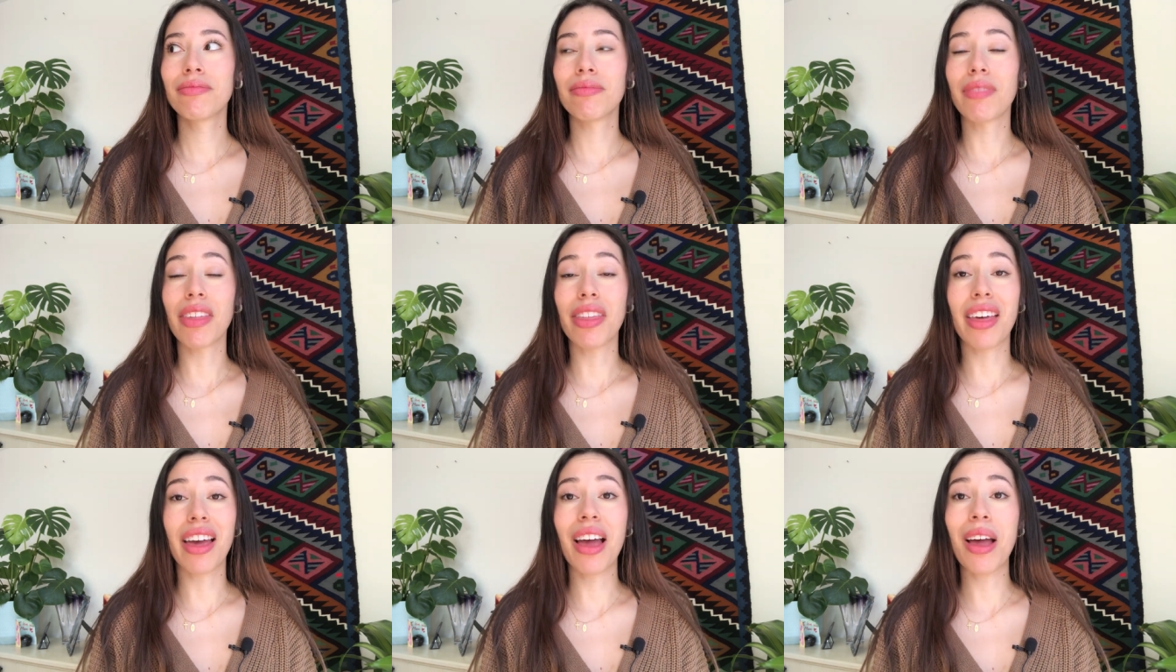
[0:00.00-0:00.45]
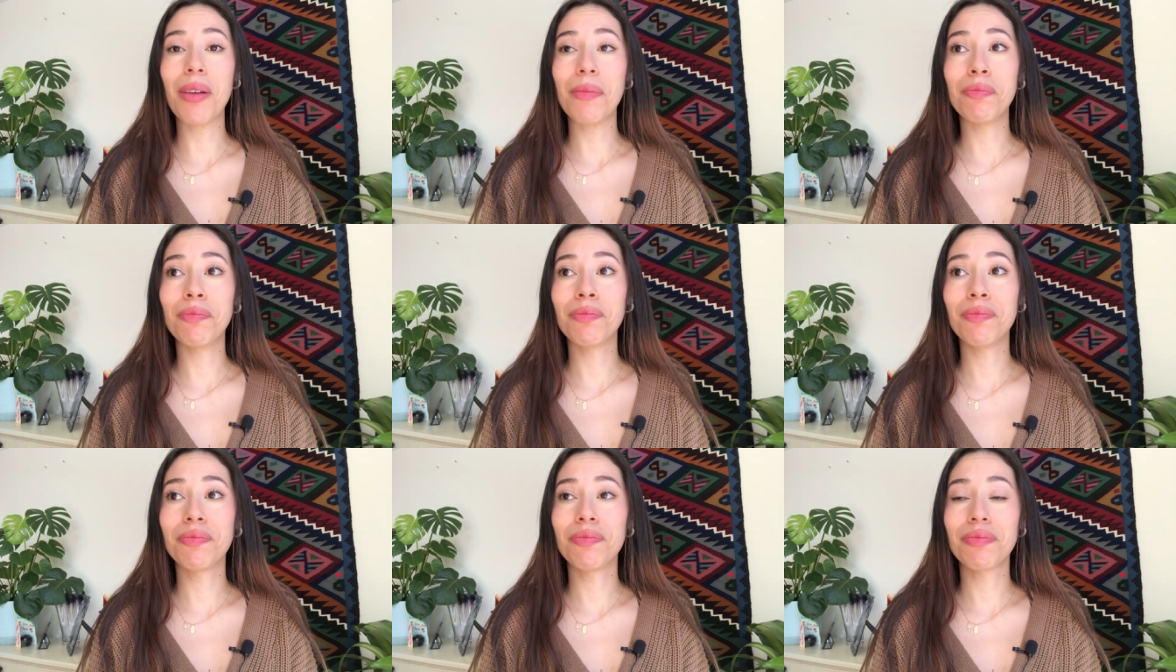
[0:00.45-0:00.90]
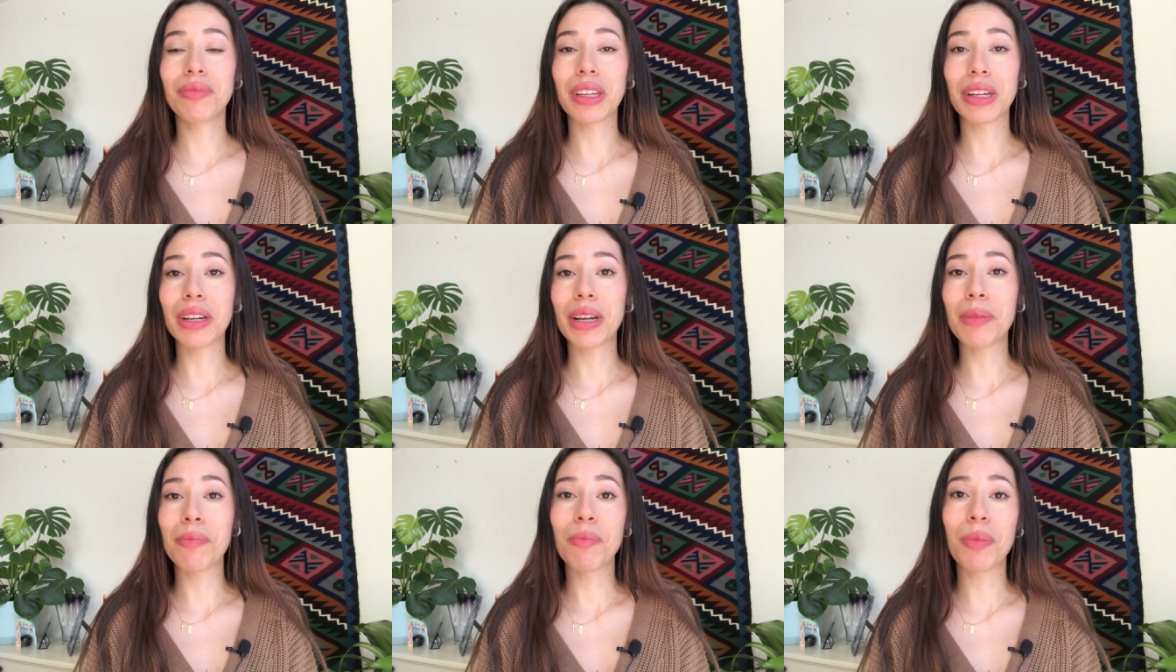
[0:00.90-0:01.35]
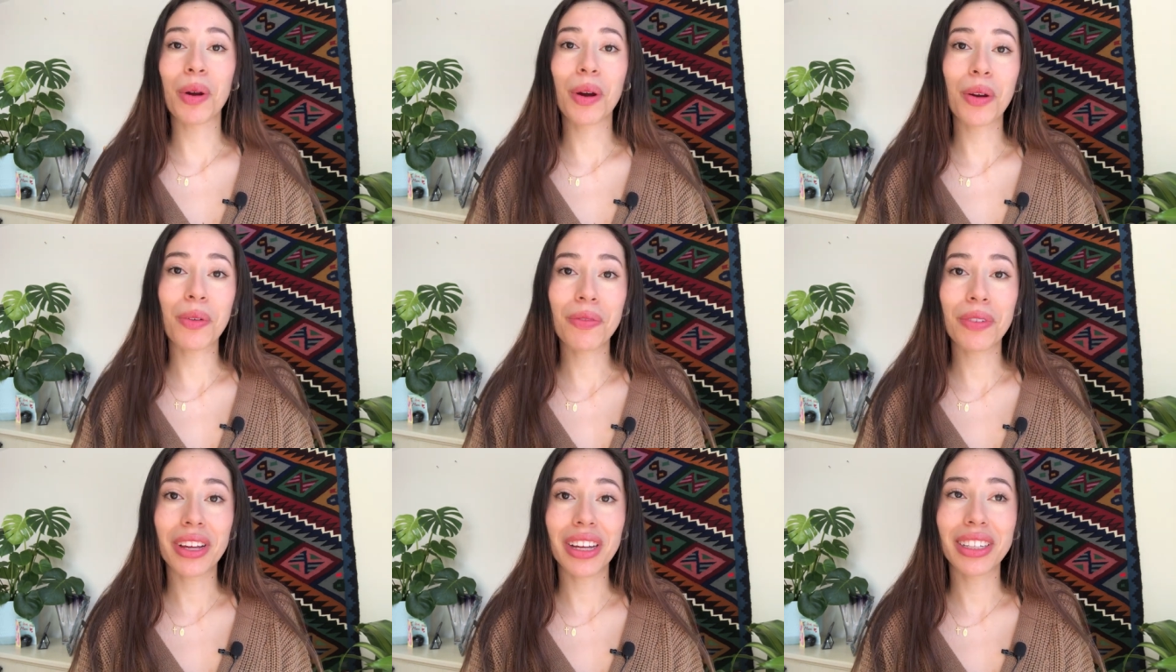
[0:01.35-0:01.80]
them. They're
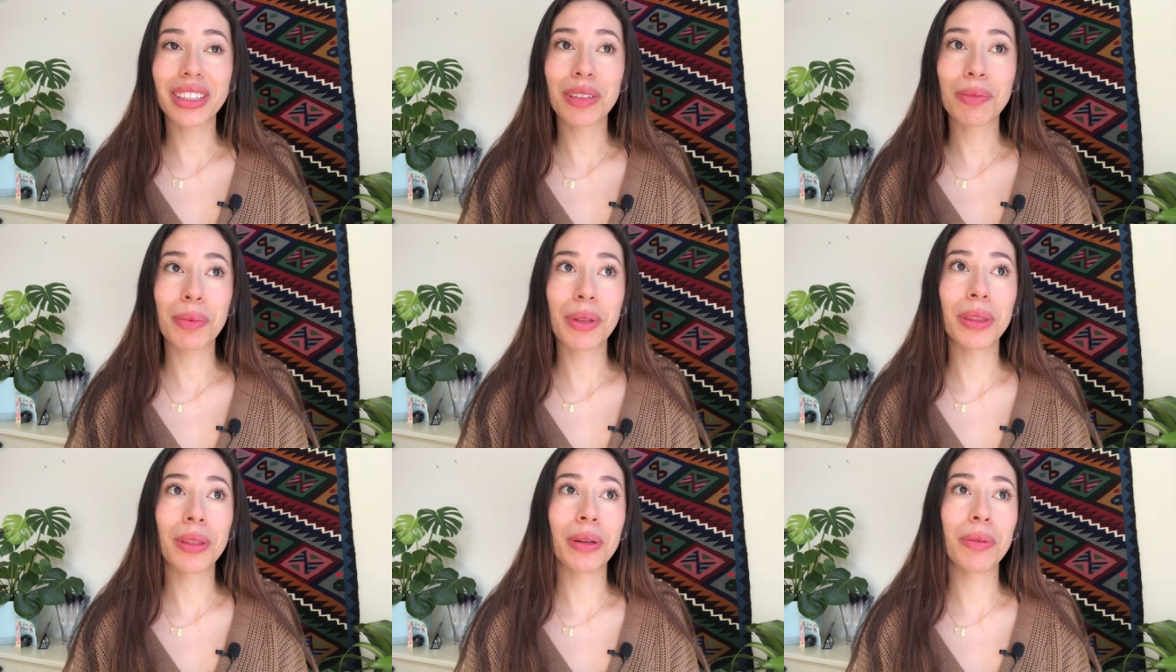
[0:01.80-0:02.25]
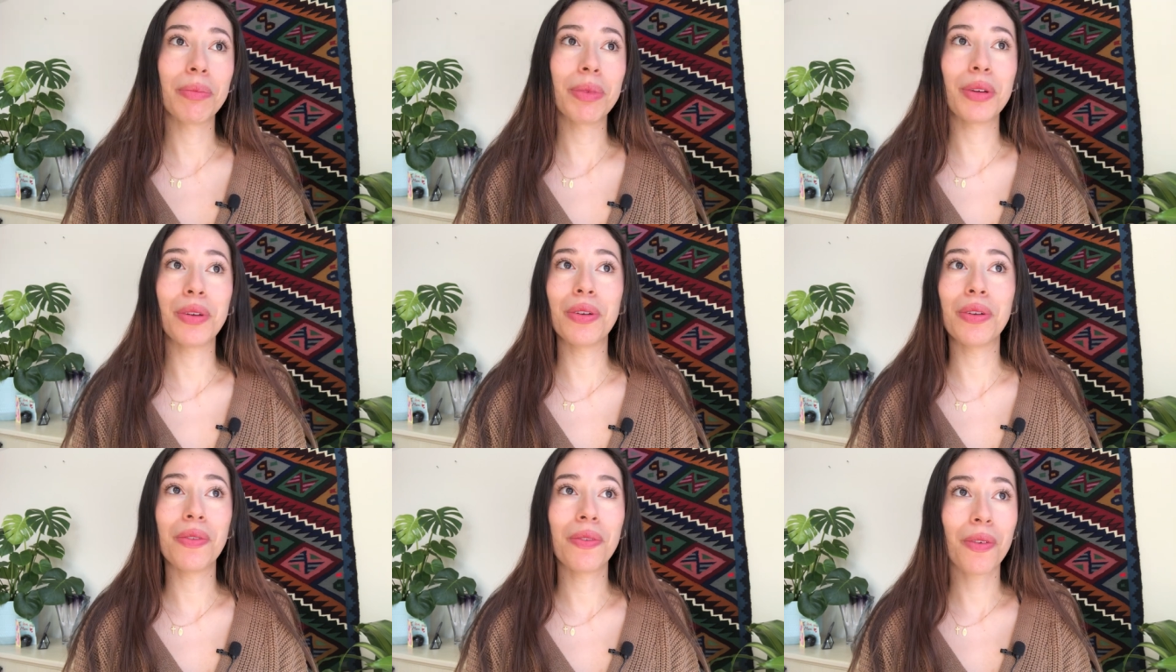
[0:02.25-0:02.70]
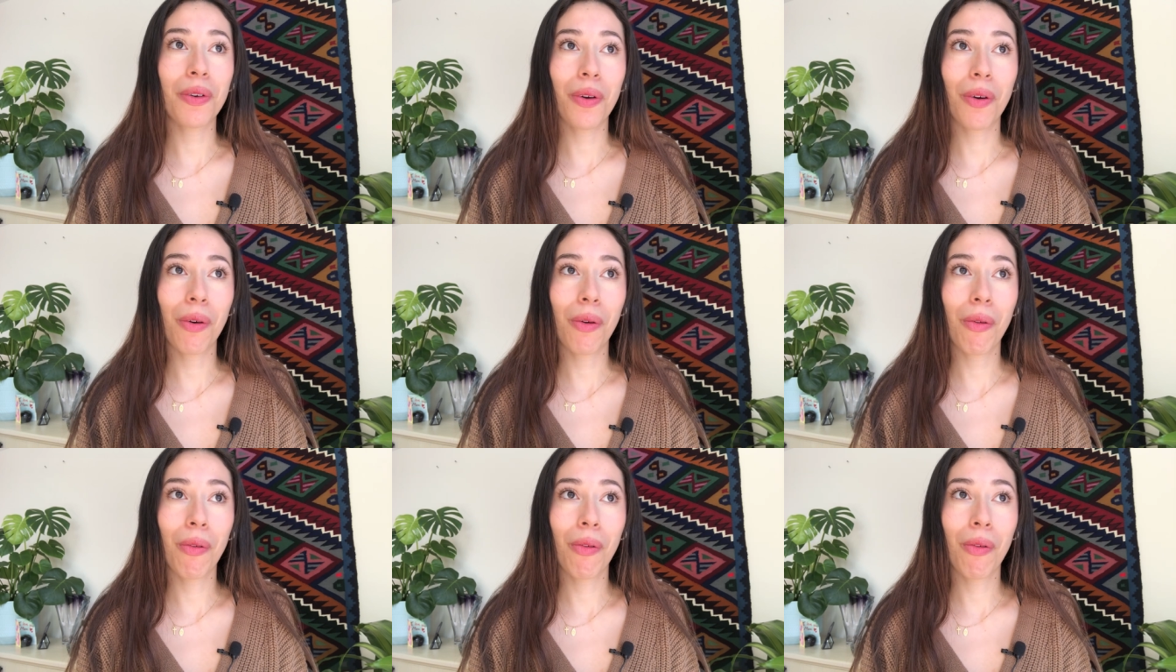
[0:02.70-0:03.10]
imperfect, but they're beautiful.